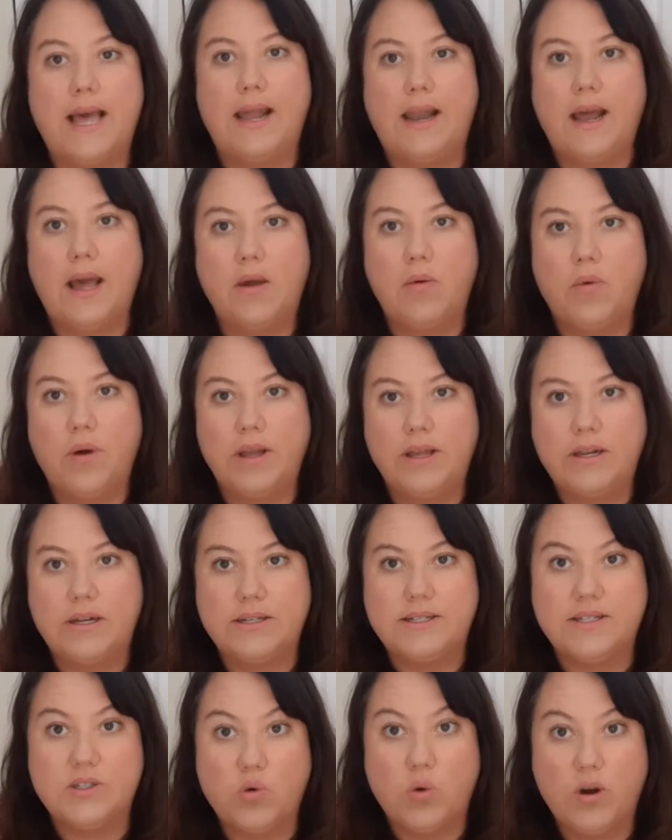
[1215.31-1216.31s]
and I want you
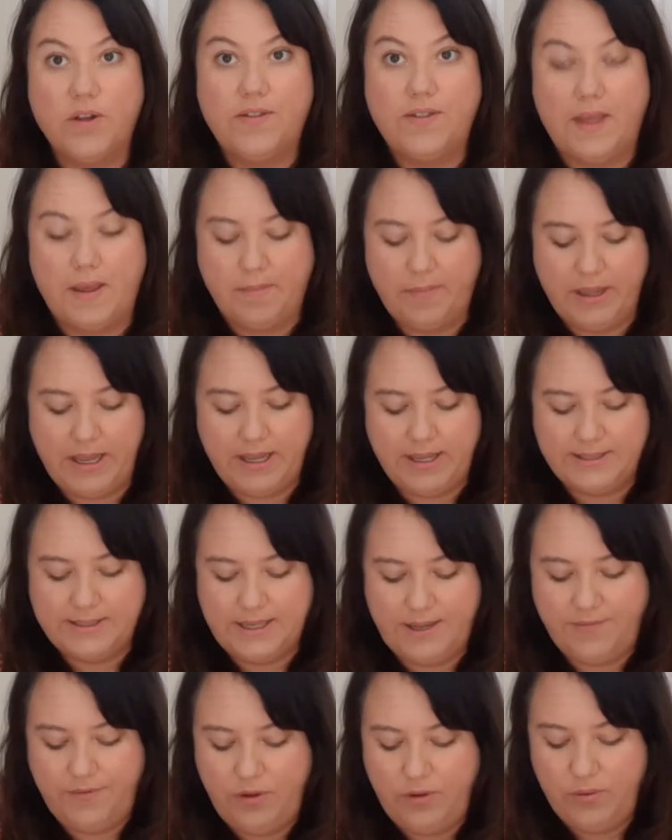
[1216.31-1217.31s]
to sort them, because
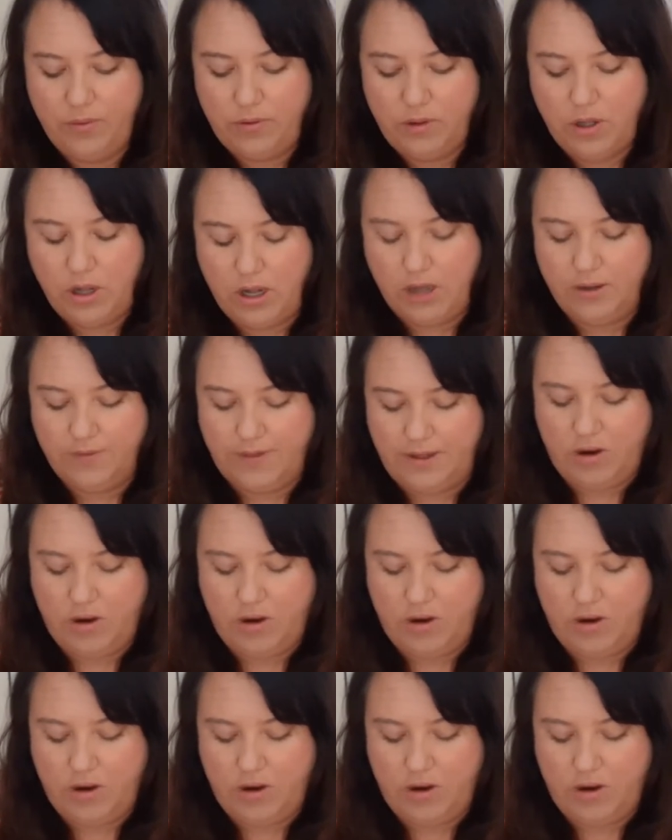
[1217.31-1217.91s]
if you look,